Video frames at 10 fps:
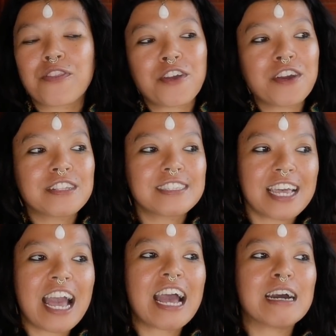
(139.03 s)
third
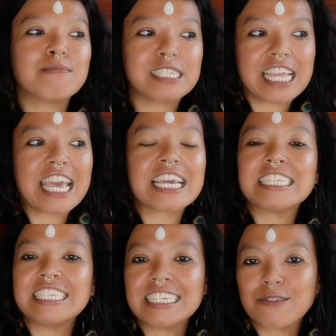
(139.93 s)
time staying
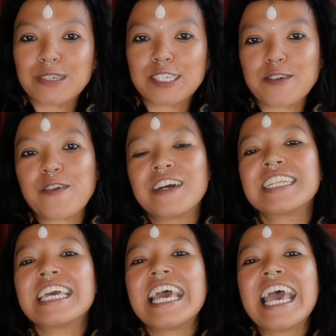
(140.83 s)
in this resort,